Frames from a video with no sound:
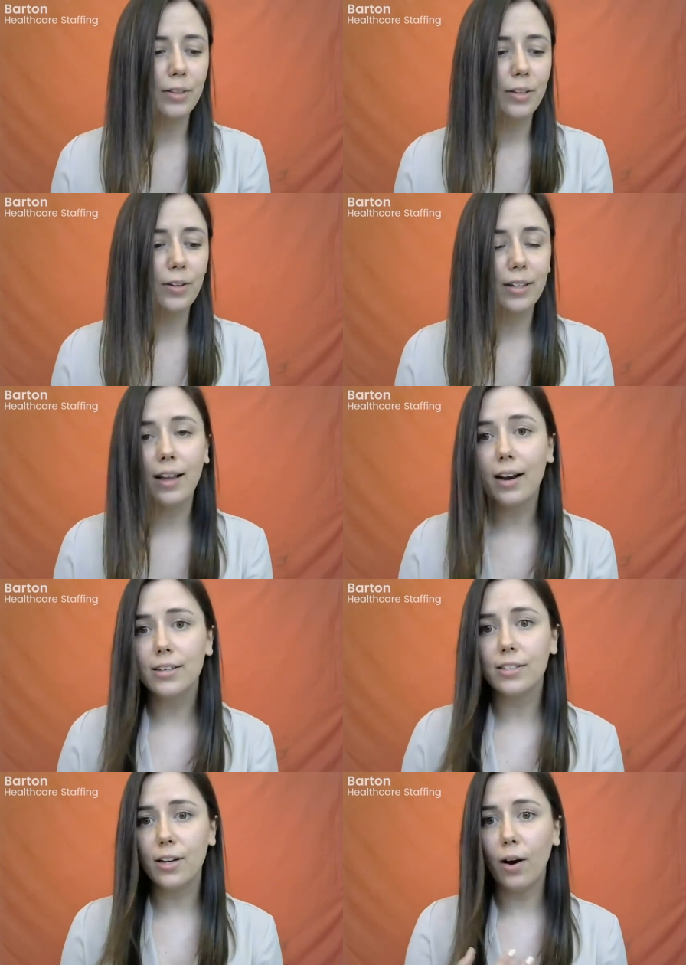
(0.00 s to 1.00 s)
You can let
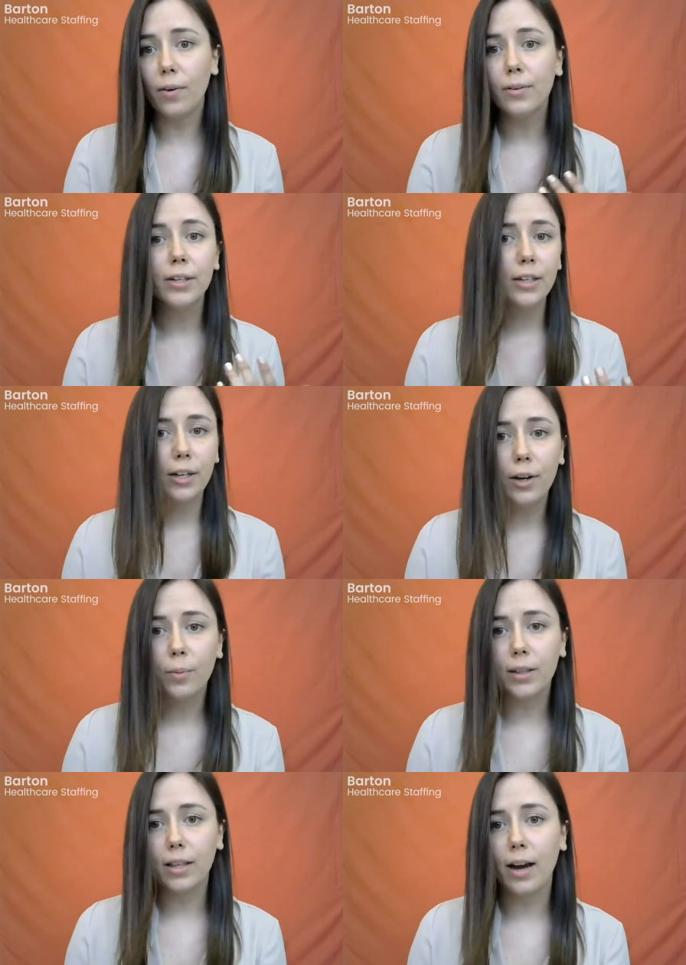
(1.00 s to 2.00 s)
us know,
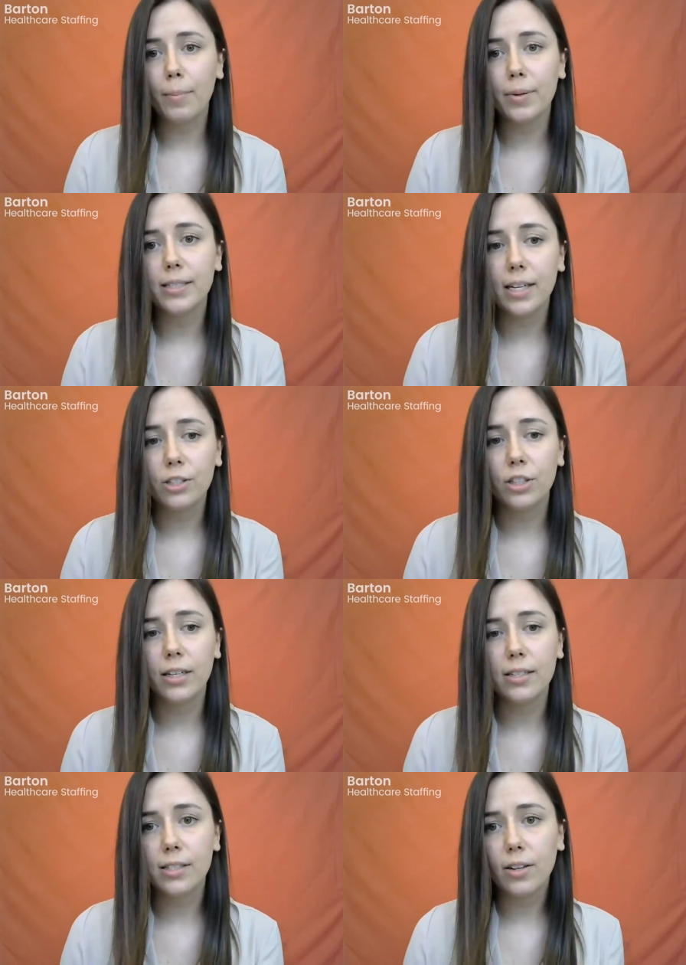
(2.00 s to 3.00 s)
what the compensation
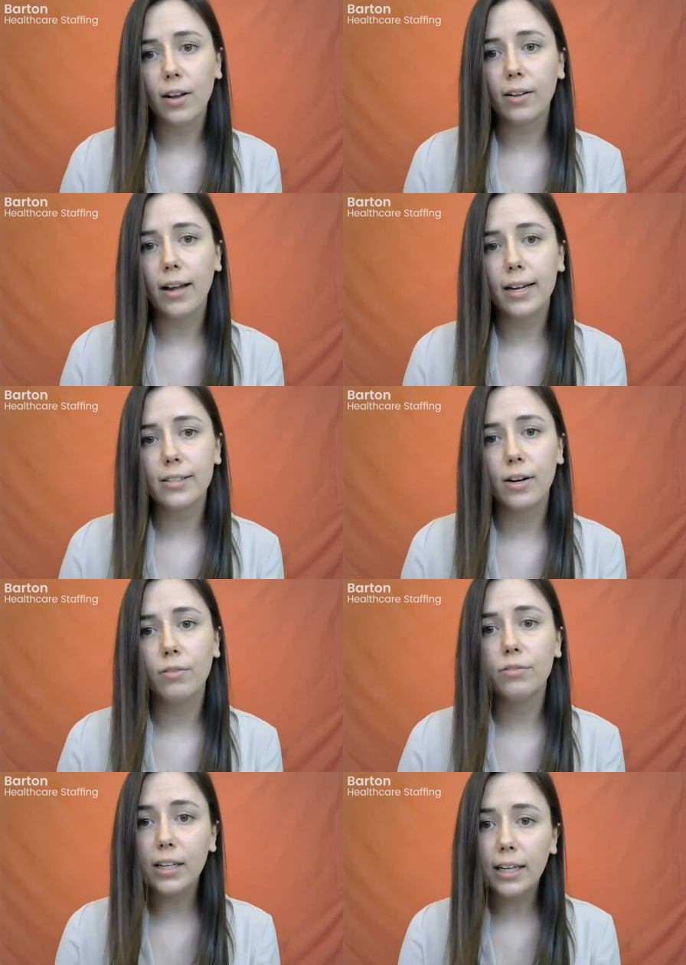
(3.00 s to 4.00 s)
needs to look like.
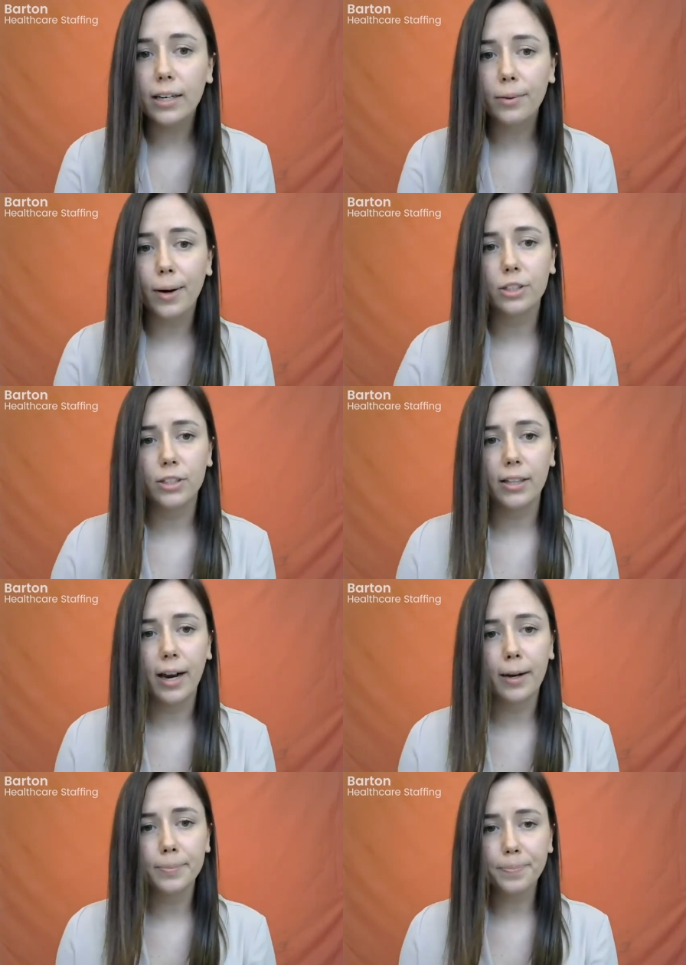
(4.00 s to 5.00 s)
So really good question
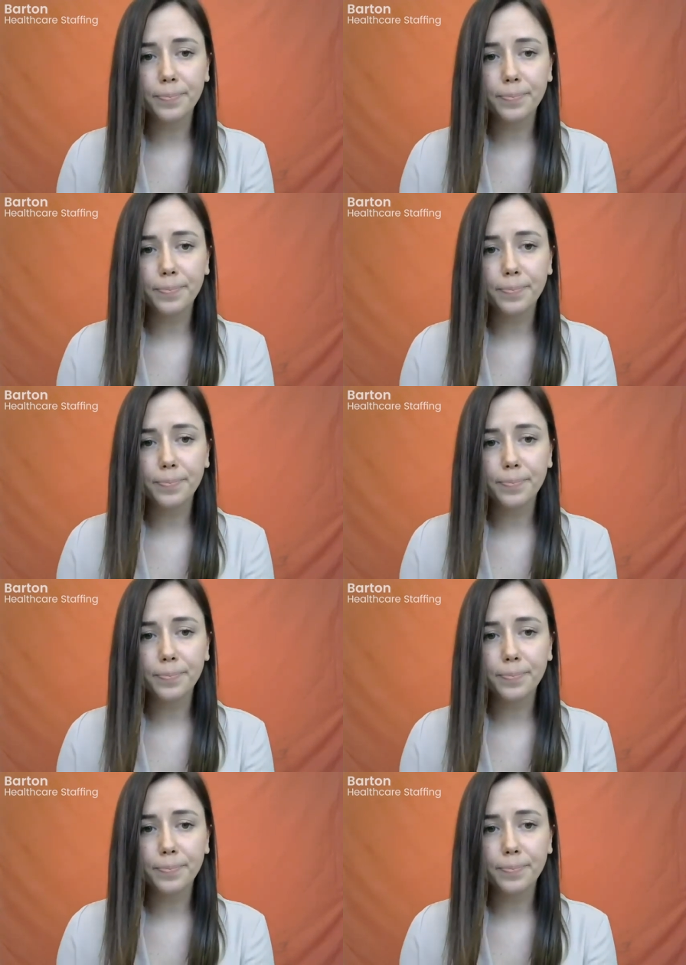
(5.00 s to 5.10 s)
there.